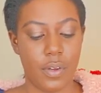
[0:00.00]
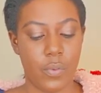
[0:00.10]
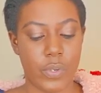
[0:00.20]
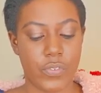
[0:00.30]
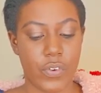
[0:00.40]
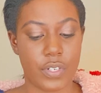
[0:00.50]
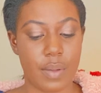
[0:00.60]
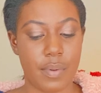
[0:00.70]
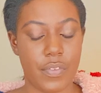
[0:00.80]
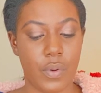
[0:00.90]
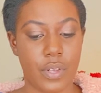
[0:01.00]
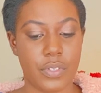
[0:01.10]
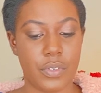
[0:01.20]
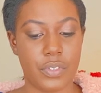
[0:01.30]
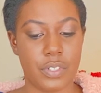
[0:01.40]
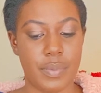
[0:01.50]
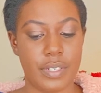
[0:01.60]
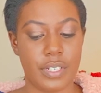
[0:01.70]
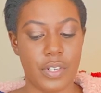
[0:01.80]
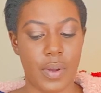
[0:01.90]
Which for some of you also just
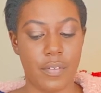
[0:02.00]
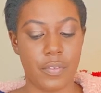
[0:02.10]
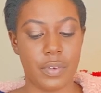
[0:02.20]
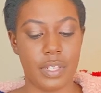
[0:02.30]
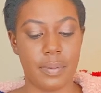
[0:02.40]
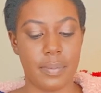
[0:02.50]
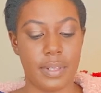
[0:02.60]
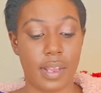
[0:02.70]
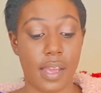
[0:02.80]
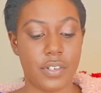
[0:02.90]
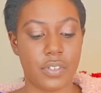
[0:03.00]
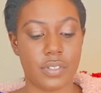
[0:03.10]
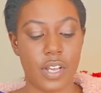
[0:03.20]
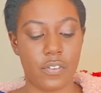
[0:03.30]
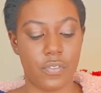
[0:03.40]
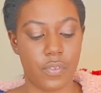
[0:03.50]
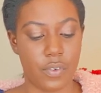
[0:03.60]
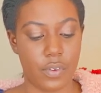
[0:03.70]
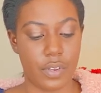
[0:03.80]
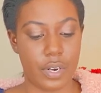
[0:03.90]
means that you haven't really aligned yourself,
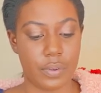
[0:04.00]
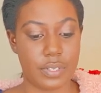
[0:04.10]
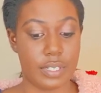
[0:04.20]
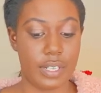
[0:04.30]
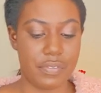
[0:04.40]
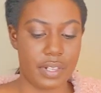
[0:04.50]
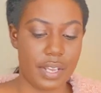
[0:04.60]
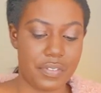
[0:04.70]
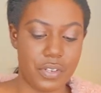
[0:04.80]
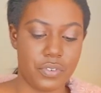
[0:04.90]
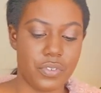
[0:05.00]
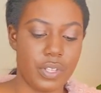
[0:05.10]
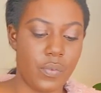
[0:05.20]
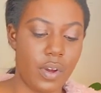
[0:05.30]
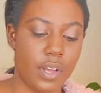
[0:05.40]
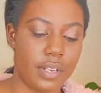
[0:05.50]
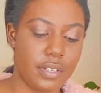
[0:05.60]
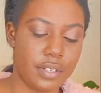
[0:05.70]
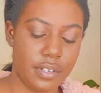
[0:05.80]
you know, to live the life that you truly want.